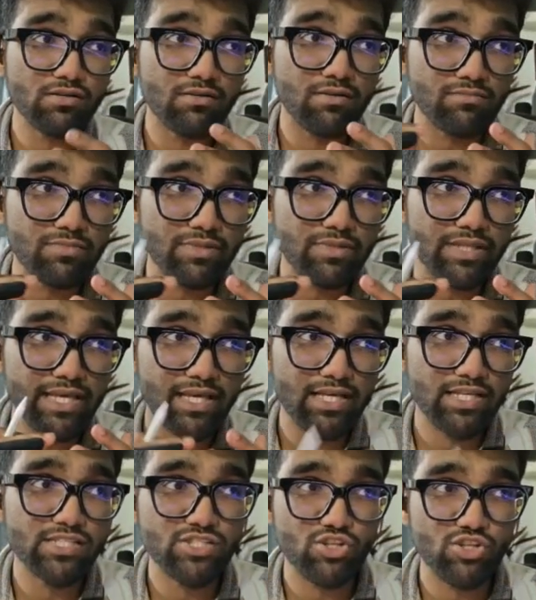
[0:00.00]
the
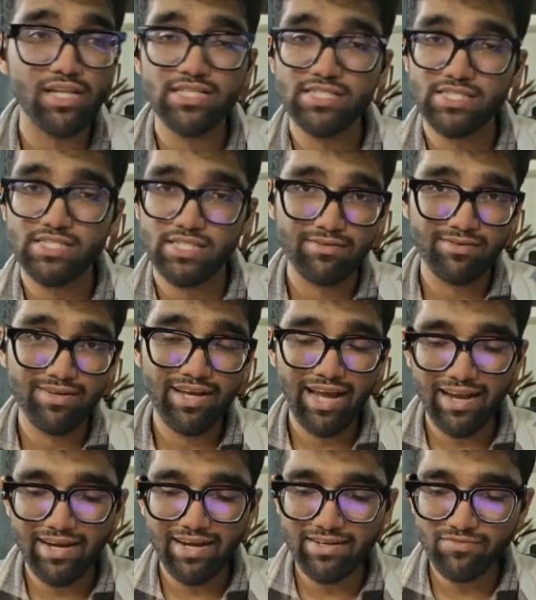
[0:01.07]
histology,
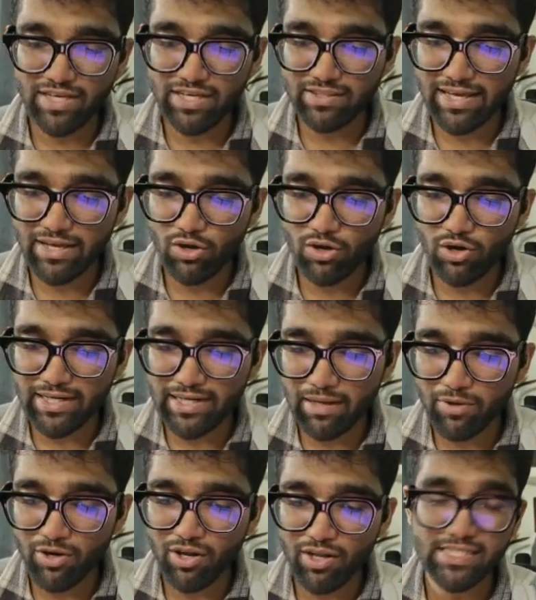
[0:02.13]
and they call it
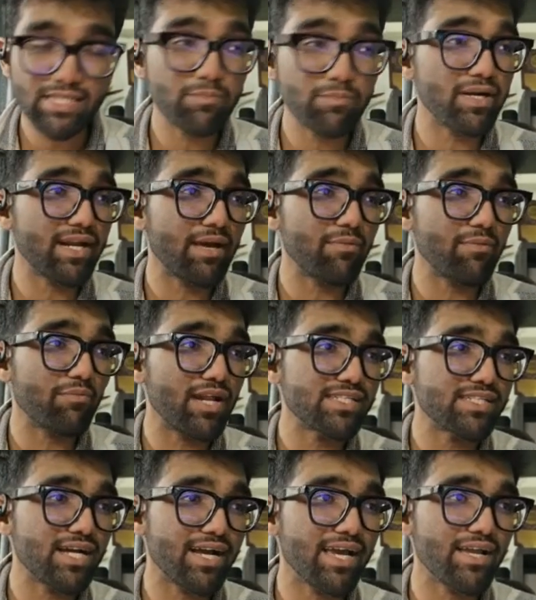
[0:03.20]
hemorrhagic, but
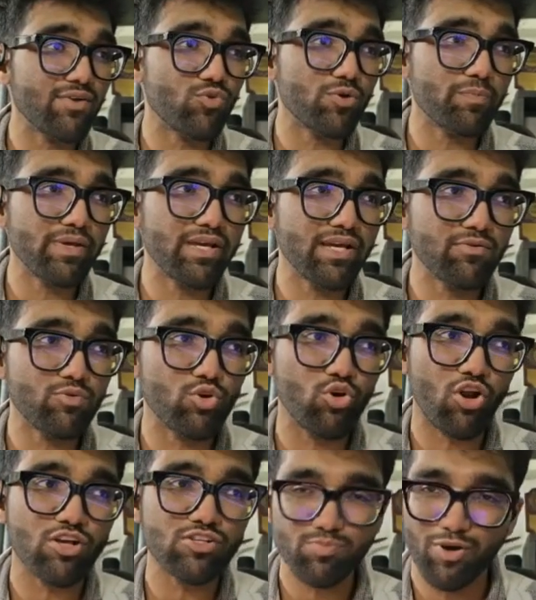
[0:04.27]
hemorrhagic again would be a
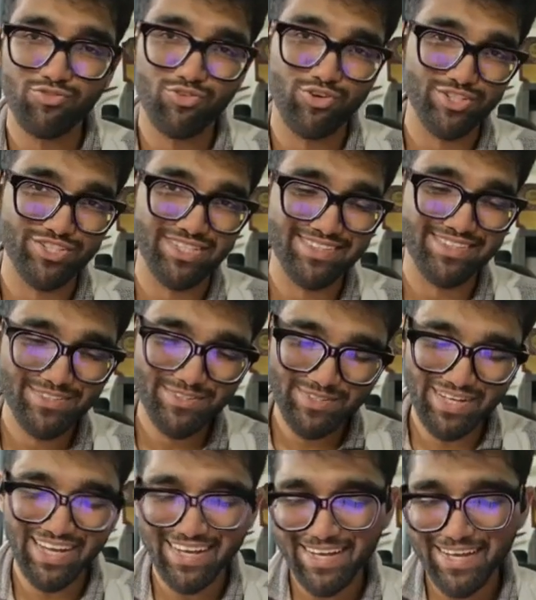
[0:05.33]
cross morphology.
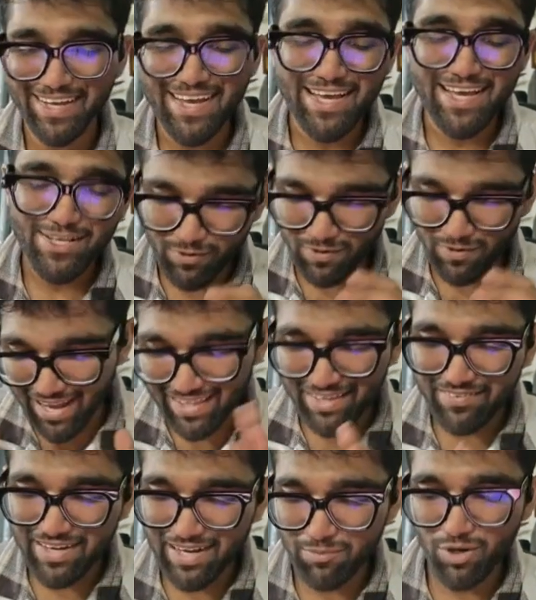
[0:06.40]
Okay, so either
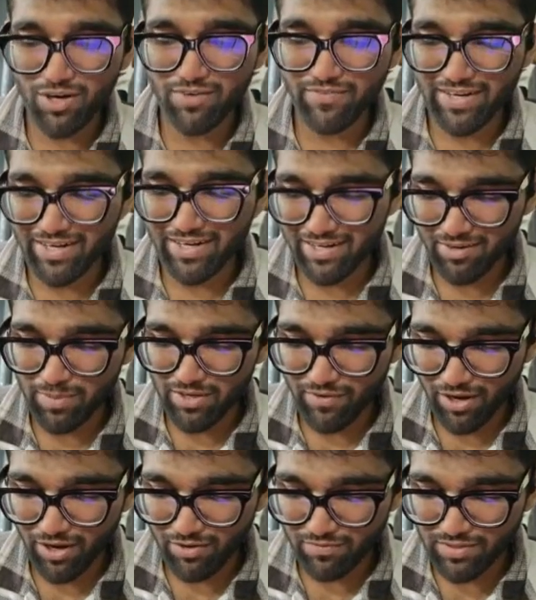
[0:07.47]
way, I'm not very big
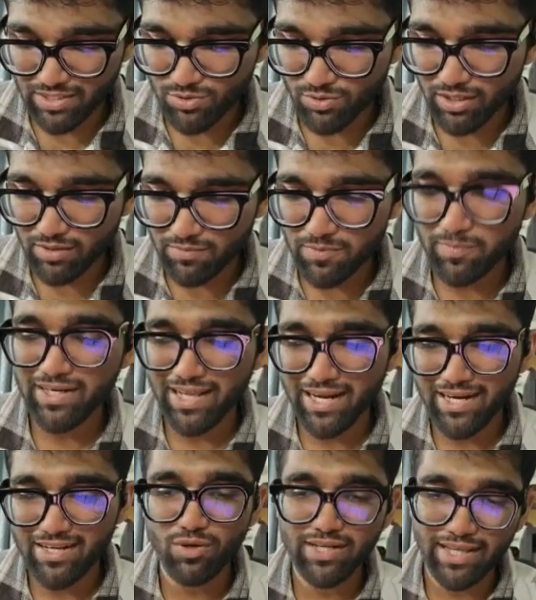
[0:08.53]
fan of these two terms, but that
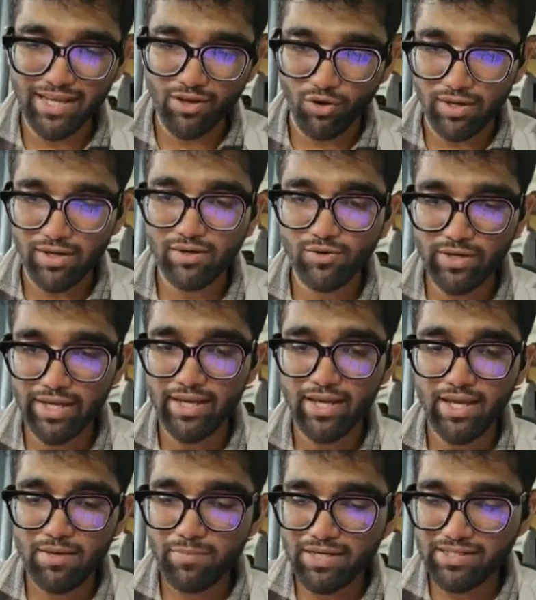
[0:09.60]
is what they're called. Okay,
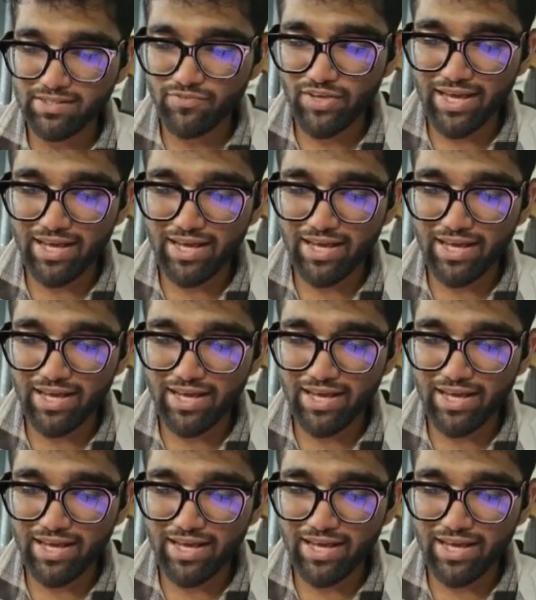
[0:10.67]
but we